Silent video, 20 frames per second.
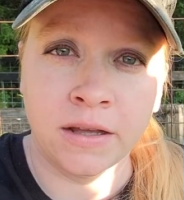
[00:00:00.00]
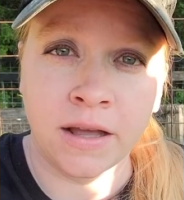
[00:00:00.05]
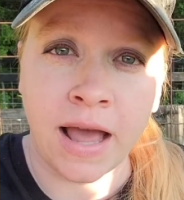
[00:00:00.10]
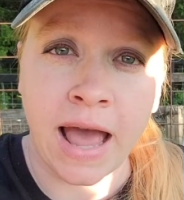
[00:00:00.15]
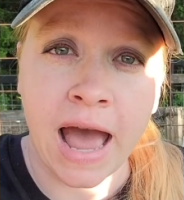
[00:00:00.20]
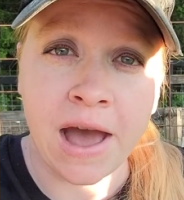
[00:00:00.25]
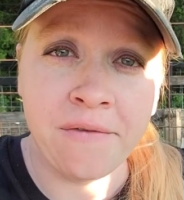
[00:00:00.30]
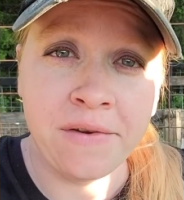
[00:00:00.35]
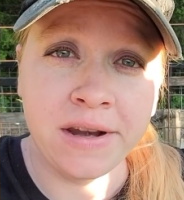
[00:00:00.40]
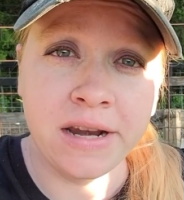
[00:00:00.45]

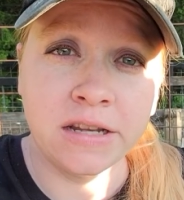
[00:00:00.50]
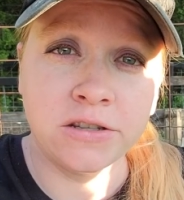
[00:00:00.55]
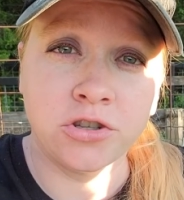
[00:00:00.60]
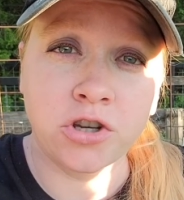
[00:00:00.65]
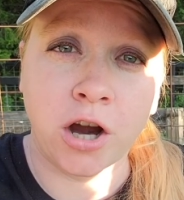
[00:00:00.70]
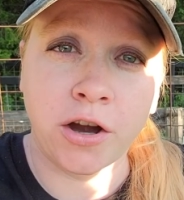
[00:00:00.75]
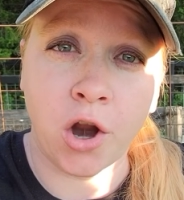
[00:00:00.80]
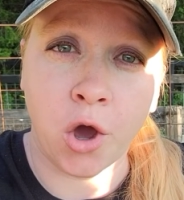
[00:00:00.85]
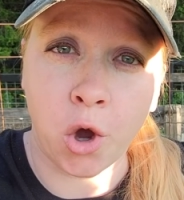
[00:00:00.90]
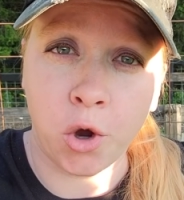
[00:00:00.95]
Having to
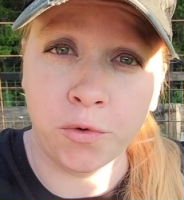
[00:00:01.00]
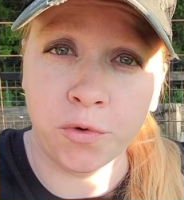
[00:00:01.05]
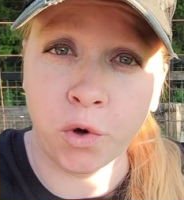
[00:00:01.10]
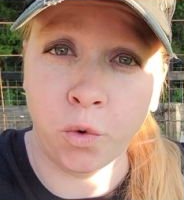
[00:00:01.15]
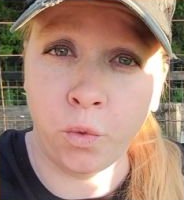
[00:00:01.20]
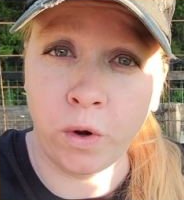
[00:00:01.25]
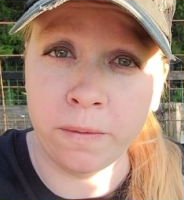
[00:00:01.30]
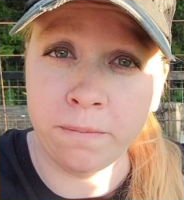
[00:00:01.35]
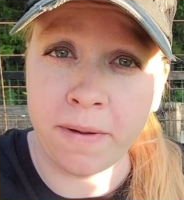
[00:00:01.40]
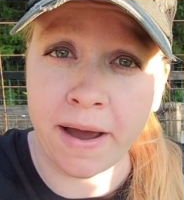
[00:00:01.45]
start over
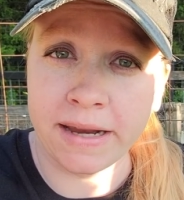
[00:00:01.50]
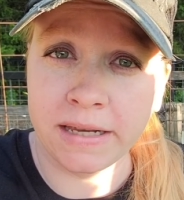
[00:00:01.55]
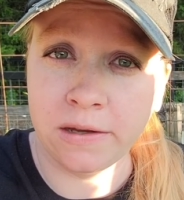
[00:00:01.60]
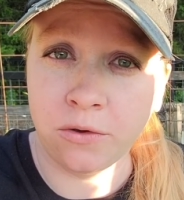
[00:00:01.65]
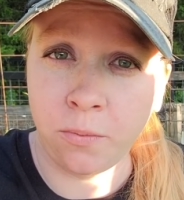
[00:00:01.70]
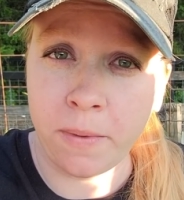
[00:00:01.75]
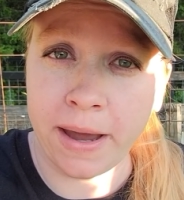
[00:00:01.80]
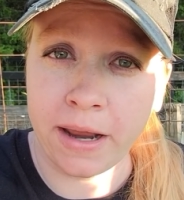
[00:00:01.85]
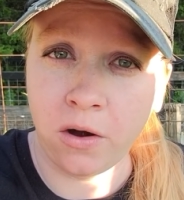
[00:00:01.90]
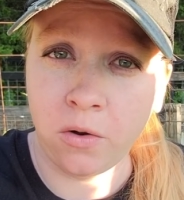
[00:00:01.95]
with my
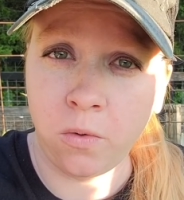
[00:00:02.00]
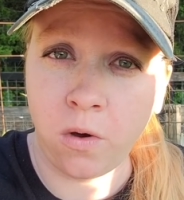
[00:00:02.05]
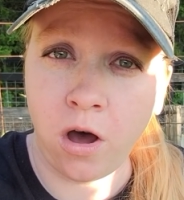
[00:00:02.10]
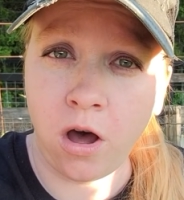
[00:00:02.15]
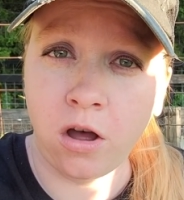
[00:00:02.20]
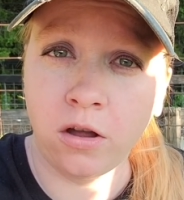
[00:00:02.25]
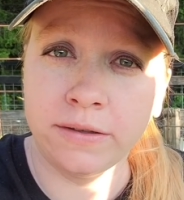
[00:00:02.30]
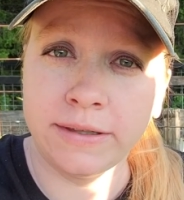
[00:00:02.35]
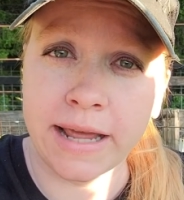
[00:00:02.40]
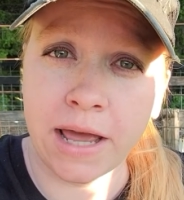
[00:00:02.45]
tomato
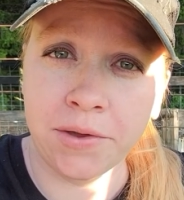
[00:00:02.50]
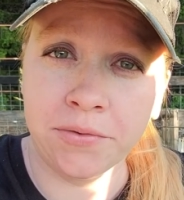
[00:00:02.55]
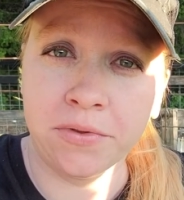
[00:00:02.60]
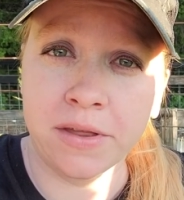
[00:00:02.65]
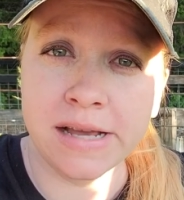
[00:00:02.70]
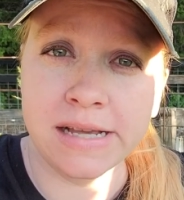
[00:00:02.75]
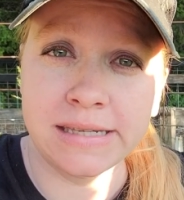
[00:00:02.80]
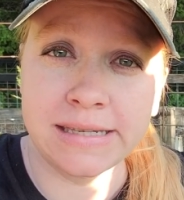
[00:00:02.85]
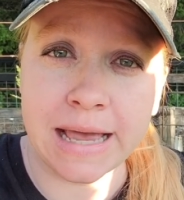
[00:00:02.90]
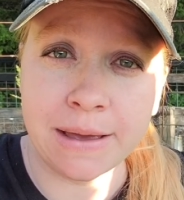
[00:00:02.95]
wall
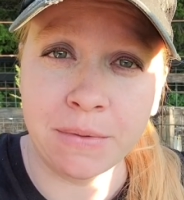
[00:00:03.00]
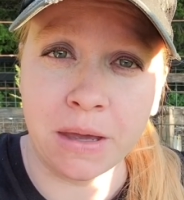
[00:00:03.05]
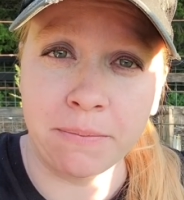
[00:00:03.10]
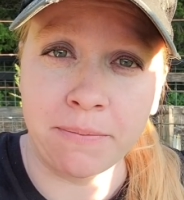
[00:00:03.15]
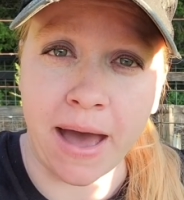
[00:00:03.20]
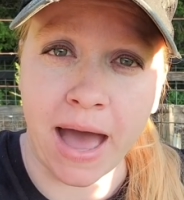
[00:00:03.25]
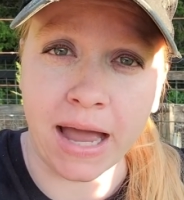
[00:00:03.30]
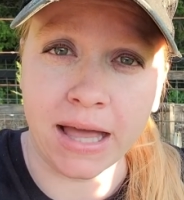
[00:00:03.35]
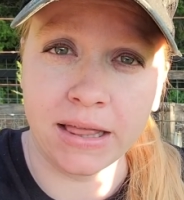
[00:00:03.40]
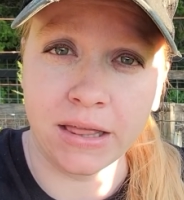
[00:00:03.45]
definitely set me
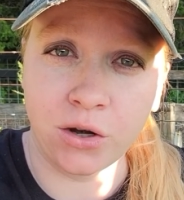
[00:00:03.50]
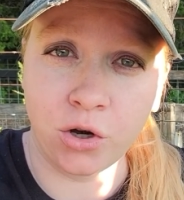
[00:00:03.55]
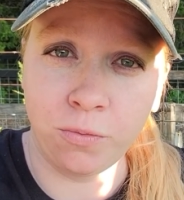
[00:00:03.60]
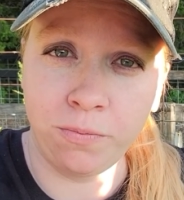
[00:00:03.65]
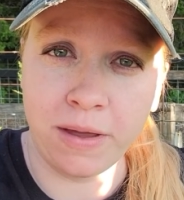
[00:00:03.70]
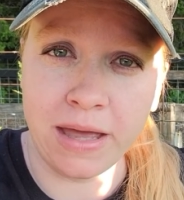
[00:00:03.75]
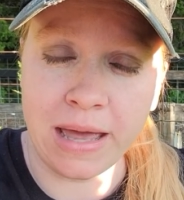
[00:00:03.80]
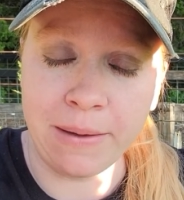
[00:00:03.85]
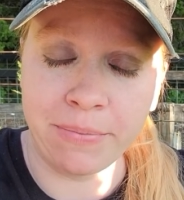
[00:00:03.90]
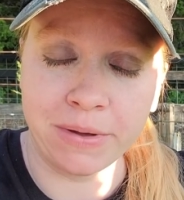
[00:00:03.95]
back a little
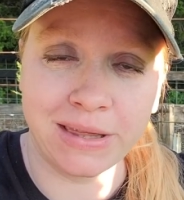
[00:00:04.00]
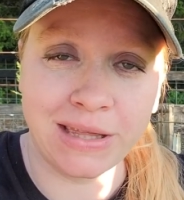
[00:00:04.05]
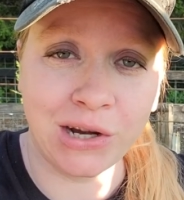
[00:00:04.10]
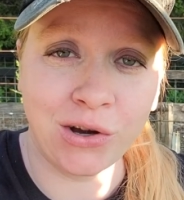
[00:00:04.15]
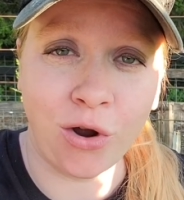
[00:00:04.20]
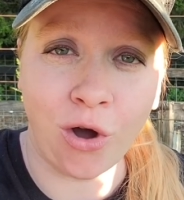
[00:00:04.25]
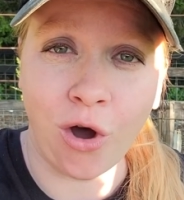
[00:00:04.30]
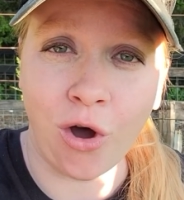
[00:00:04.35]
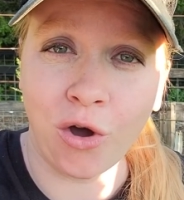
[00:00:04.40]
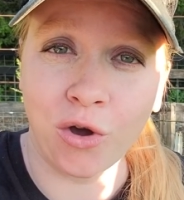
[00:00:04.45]
bit, but
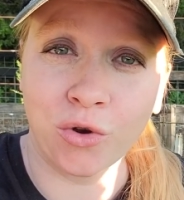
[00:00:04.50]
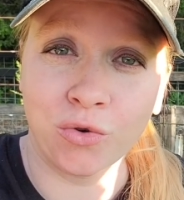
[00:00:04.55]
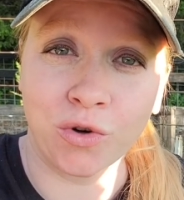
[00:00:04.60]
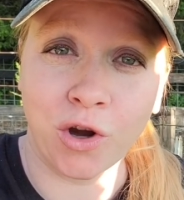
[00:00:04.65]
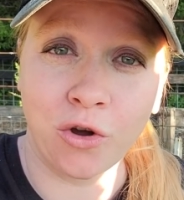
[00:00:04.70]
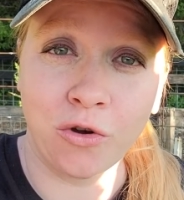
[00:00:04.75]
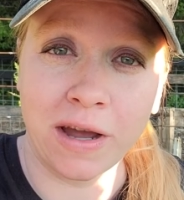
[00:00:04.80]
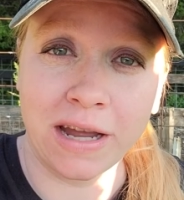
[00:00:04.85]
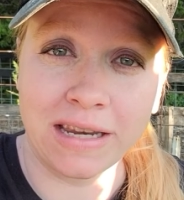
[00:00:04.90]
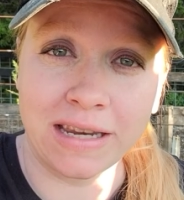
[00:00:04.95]
they're all
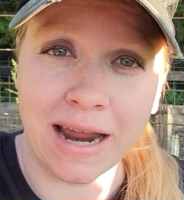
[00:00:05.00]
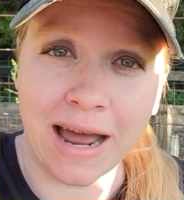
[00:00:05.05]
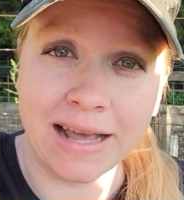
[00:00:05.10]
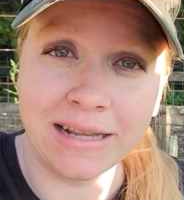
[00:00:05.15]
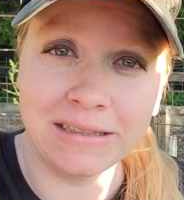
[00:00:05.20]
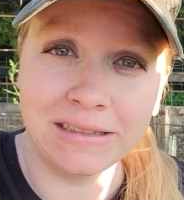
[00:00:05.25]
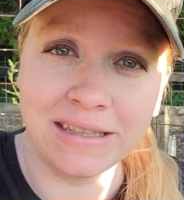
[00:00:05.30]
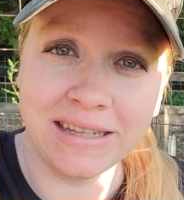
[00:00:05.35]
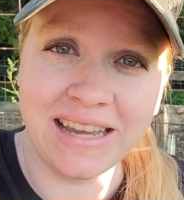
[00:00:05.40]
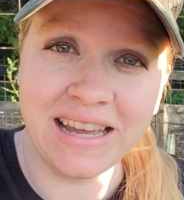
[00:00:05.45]
growing
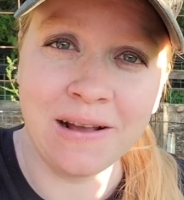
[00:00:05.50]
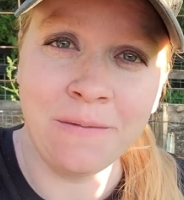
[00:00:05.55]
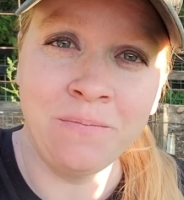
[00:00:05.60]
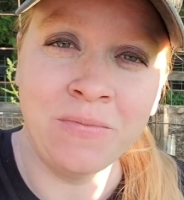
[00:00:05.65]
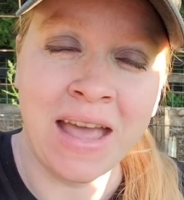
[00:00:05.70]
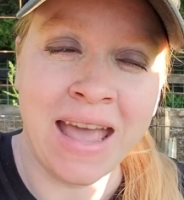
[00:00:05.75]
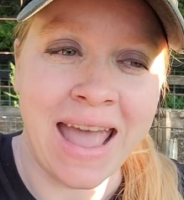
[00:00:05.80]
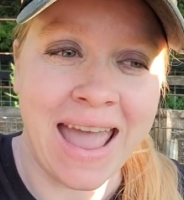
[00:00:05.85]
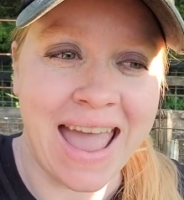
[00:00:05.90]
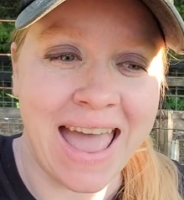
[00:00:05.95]
nicely.
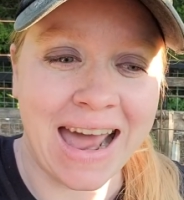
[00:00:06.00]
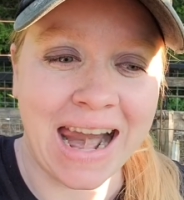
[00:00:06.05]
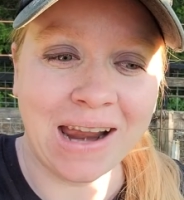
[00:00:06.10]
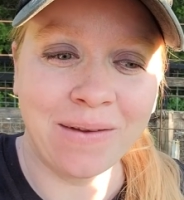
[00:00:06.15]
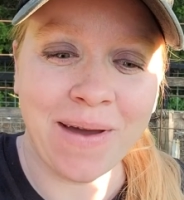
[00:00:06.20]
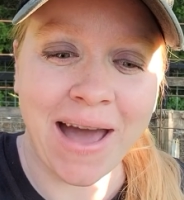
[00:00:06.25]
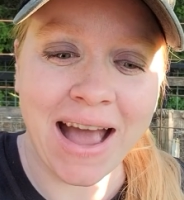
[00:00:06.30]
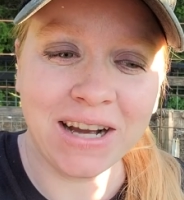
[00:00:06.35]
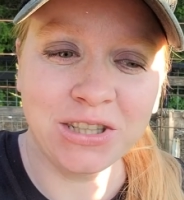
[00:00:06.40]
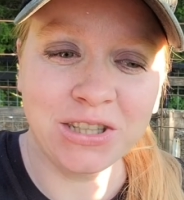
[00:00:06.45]
And
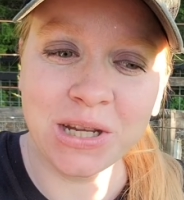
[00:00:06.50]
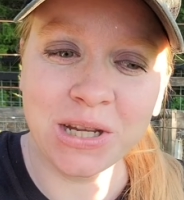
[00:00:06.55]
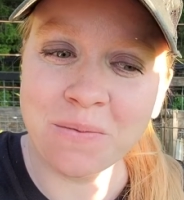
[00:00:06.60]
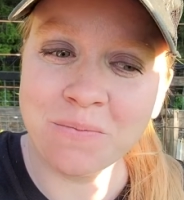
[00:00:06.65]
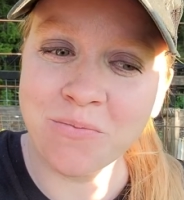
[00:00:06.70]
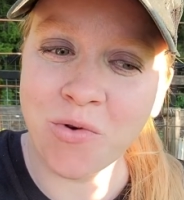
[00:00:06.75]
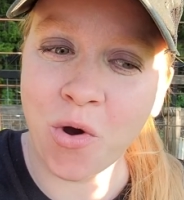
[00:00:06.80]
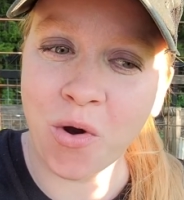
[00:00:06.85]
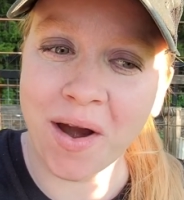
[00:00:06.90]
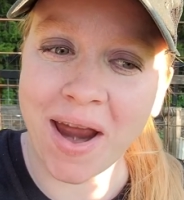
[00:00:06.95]
I'm actually
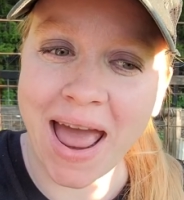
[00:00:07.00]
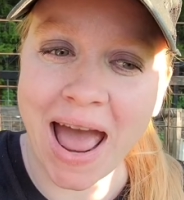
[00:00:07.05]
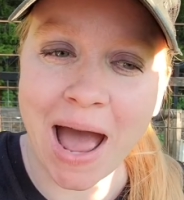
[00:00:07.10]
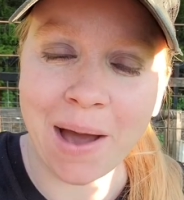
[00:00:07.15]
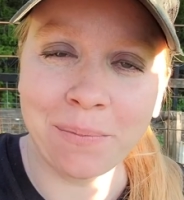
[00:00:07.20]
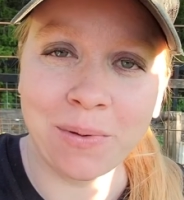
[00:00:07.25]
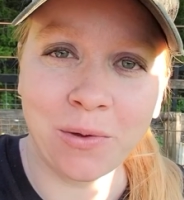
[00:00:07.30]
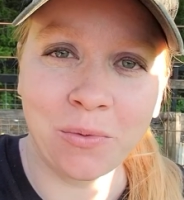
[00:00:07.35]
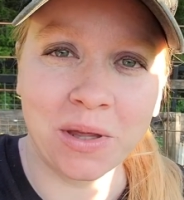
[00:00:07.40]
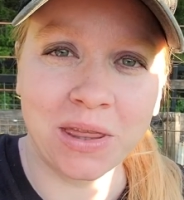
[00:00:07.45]
more
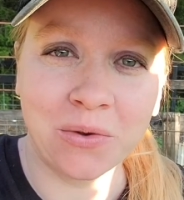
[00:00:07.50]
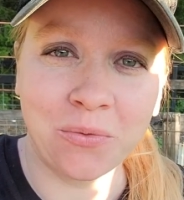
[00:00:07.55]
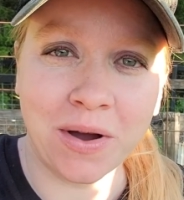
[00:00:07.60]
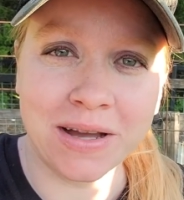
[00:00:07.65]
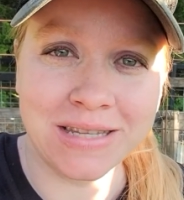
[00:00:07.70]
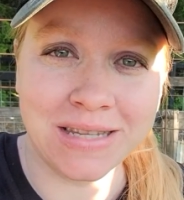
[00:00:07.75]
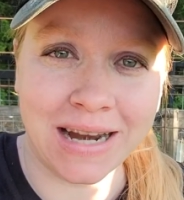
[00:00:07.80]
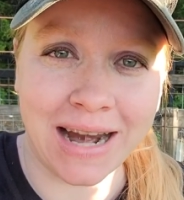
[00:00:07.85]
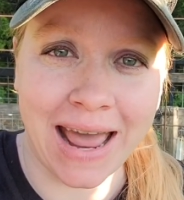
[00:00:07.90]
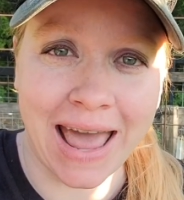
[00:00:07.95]
happy with the
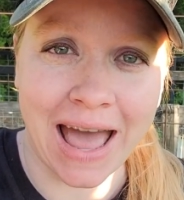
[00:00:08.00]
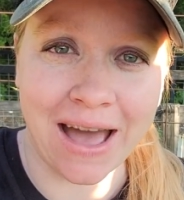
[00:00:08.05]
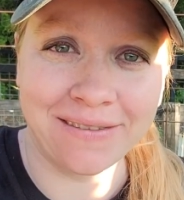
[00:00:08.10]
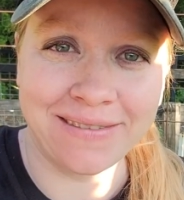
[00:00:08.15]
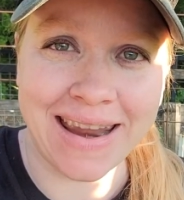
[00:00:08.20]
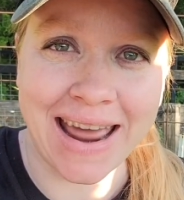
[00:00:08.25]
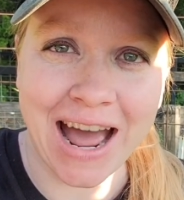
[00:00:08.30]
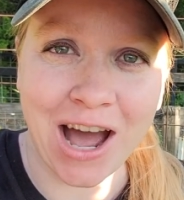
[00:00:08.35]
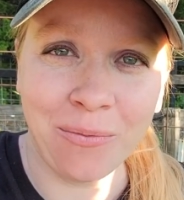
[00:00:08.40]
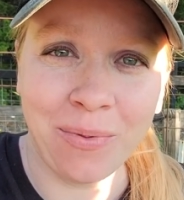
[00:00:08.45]
ones that I
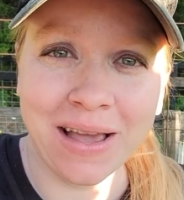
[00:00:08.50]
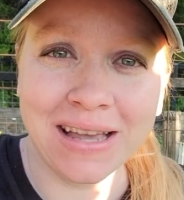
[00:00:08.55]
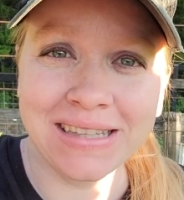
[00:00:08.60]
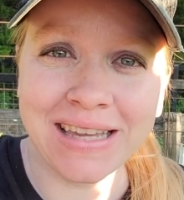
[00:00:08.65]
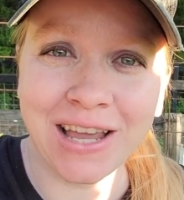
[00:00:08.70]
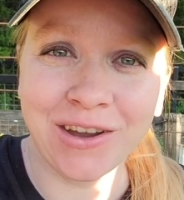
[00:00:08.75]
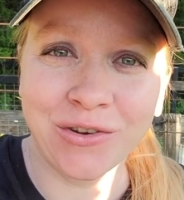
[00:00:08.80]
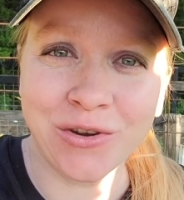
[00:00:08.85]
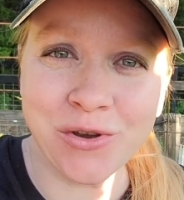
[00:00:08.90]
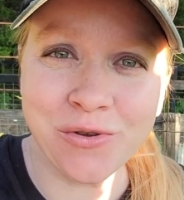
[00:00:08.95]
have now, because
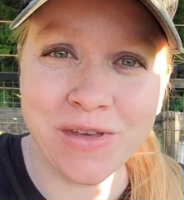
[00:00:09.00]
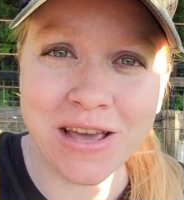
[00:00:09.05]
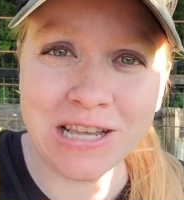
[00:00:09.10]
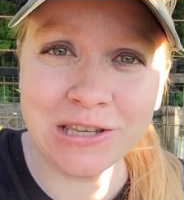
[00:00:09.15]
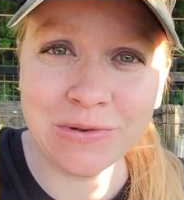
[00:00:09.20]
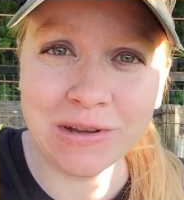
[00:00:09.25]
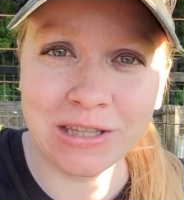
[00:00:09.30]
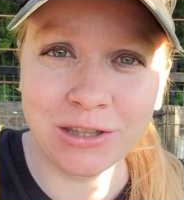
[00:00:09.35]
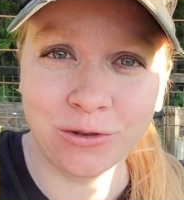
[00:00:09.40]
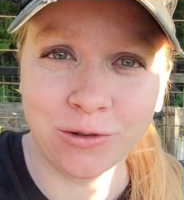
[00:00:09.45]
I grew
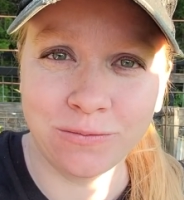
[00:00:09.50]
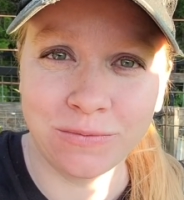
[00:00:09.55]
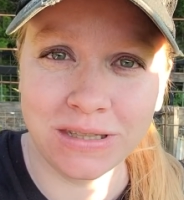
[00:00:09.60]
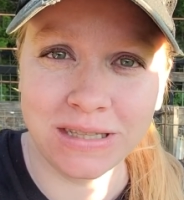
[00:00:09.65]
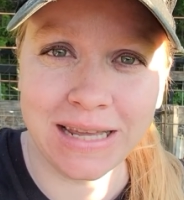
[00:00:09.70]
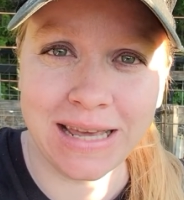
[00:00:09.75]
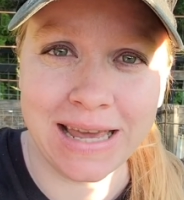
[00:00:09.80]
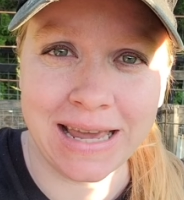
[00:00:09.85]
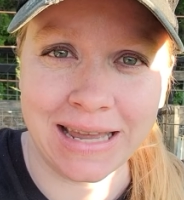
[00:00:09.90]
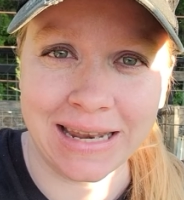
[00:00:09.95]
these ones from
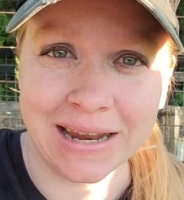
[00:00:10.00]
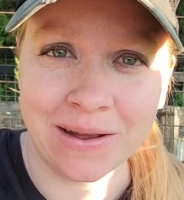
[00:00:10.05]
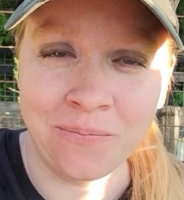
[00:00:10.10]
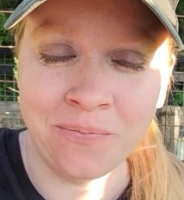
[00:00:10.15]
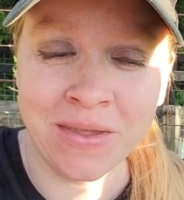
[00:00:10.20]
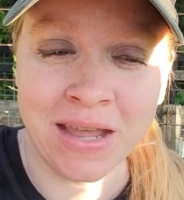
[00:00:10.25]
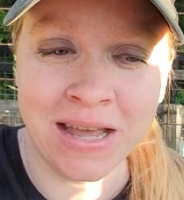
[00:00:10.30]
seed.